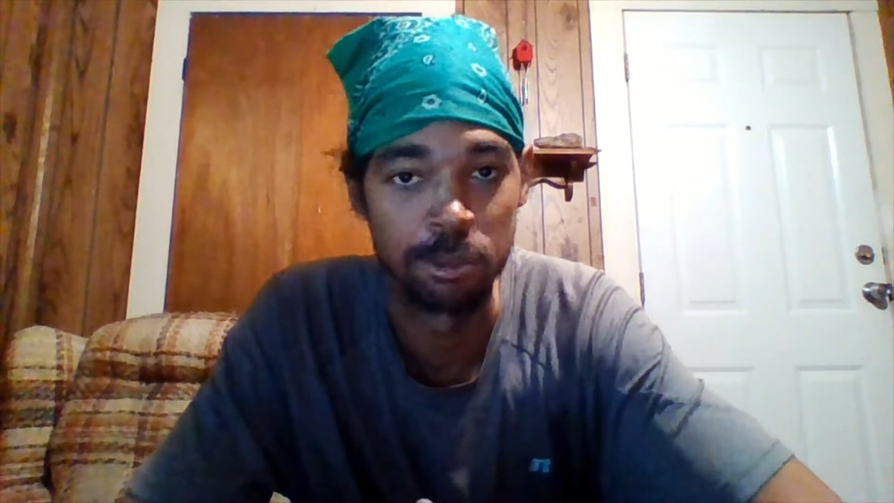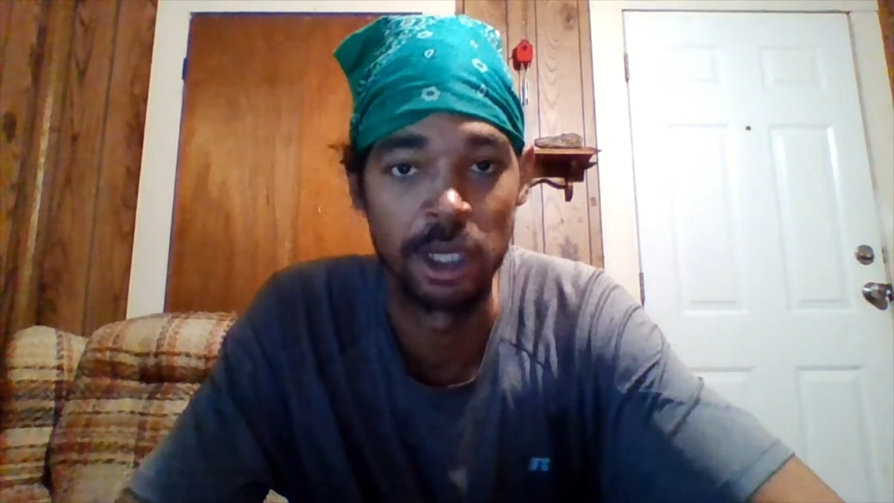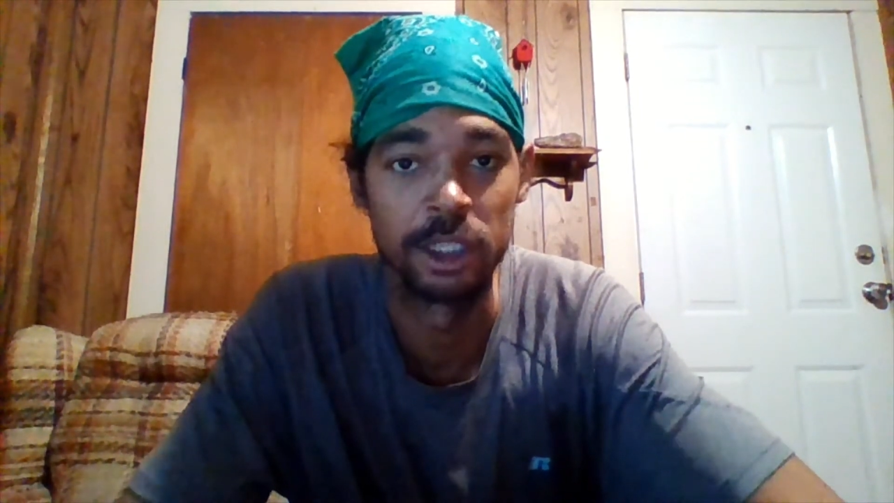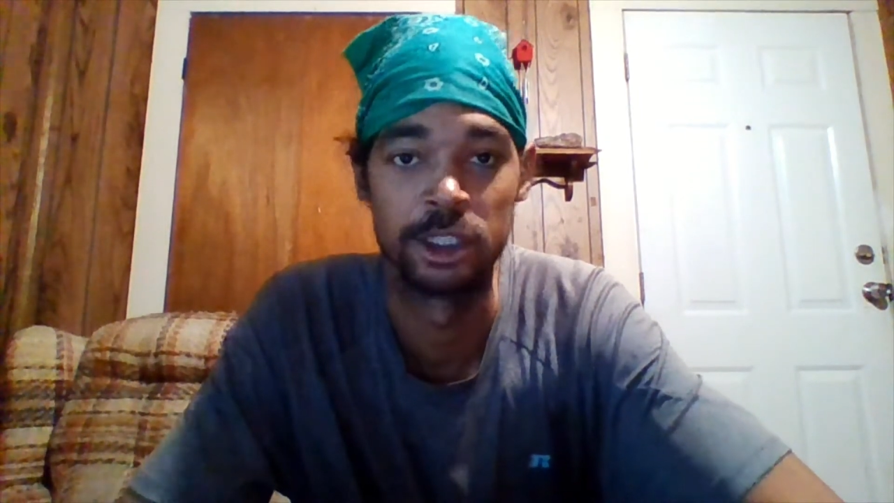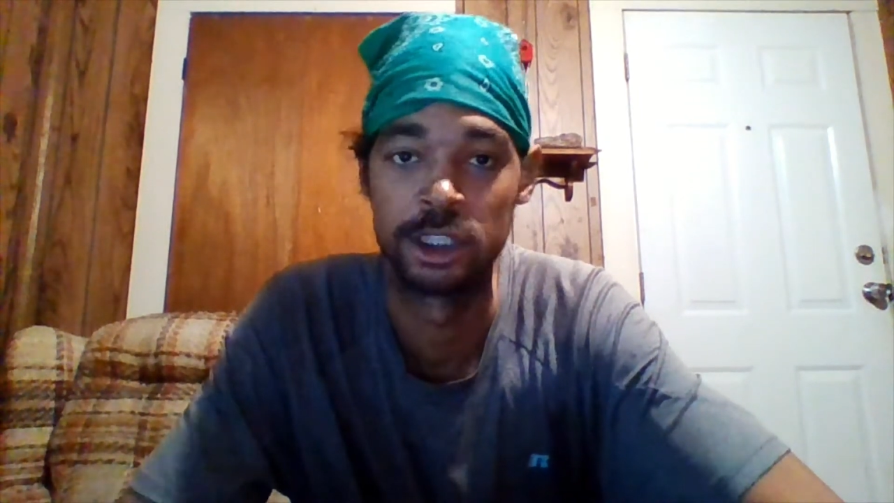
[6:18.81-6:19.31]

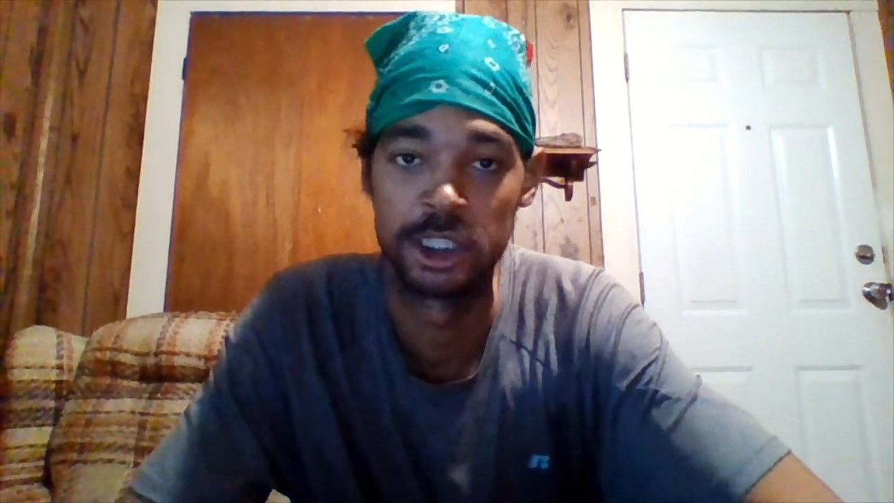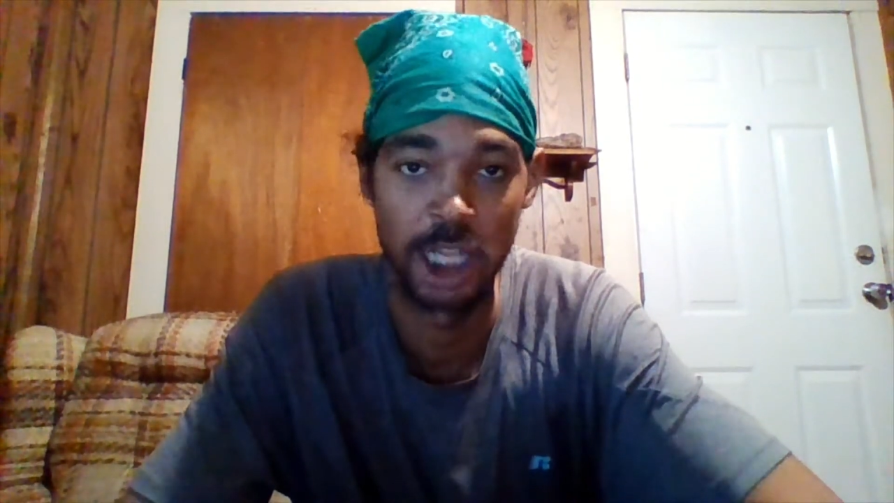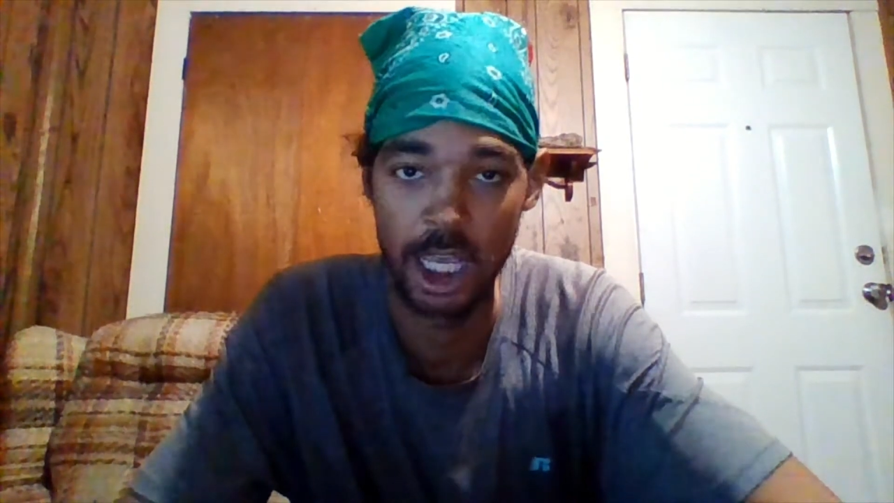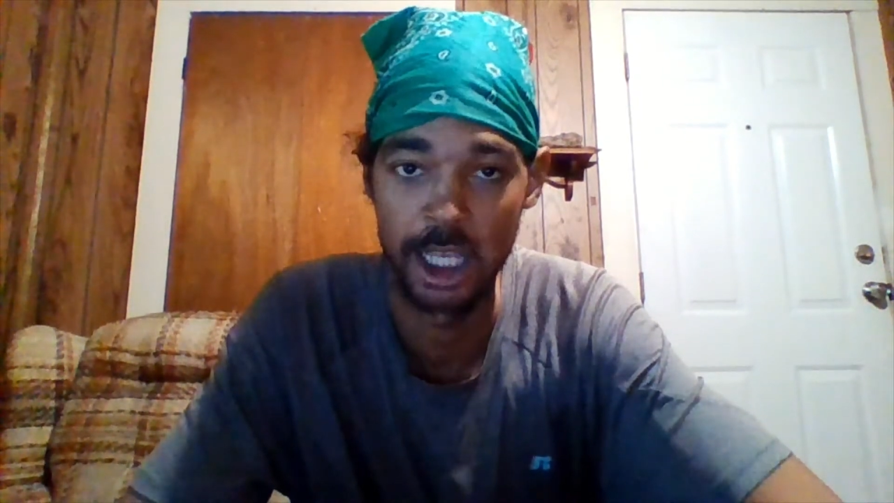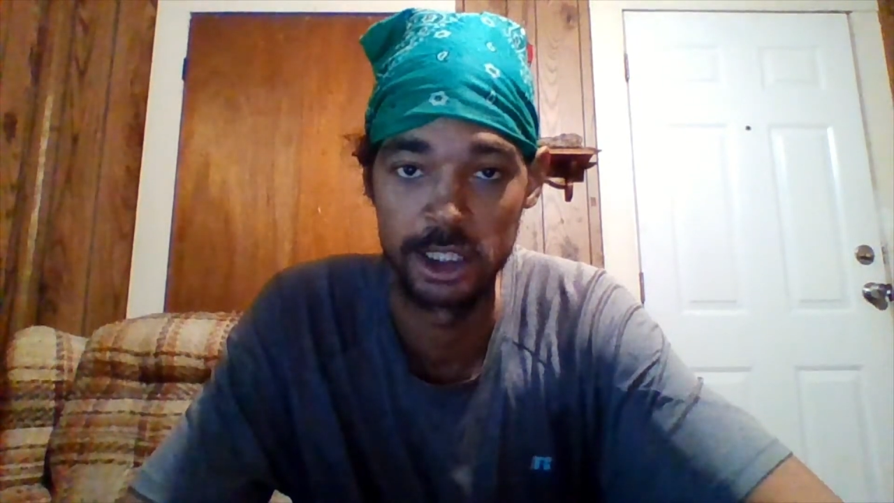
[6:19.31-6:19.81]
puncher's
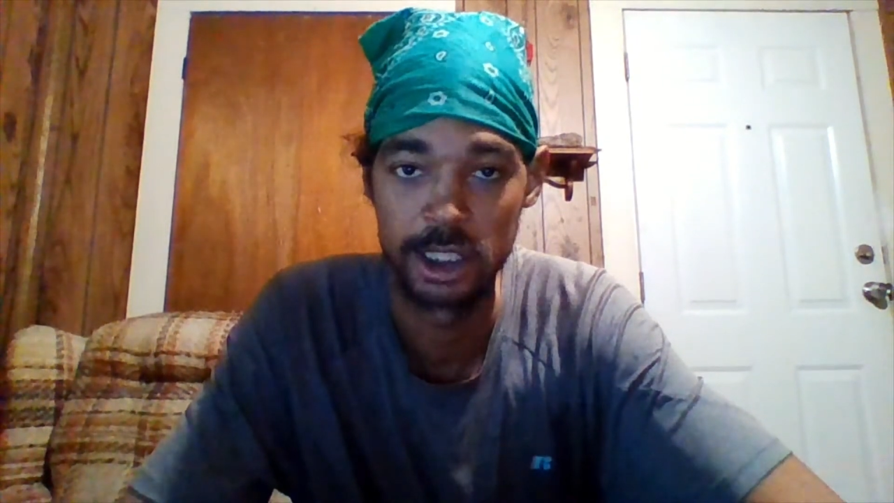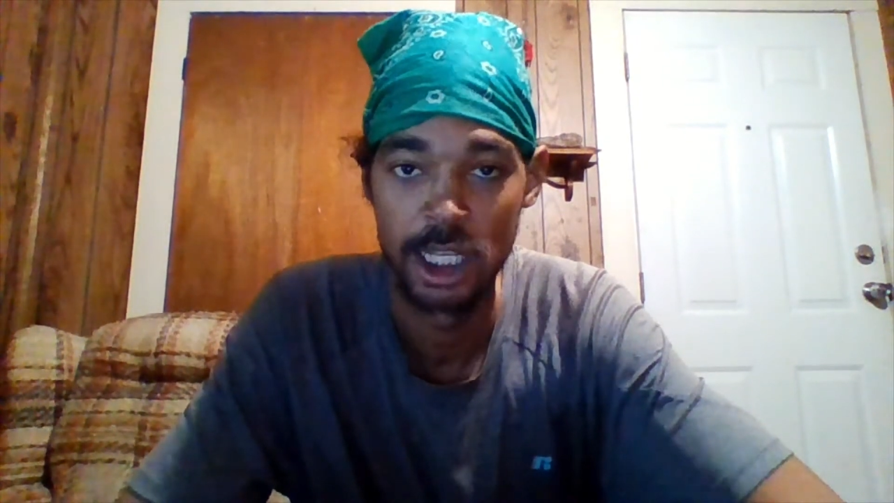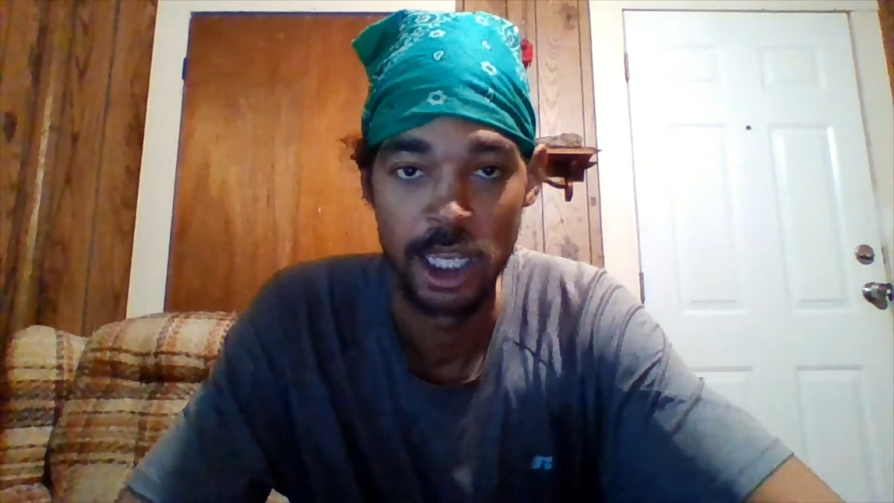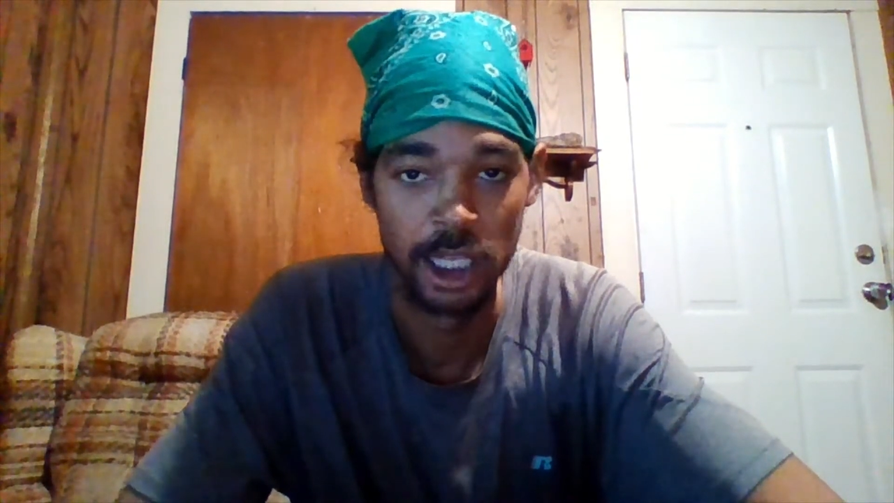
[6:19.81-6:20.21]
chance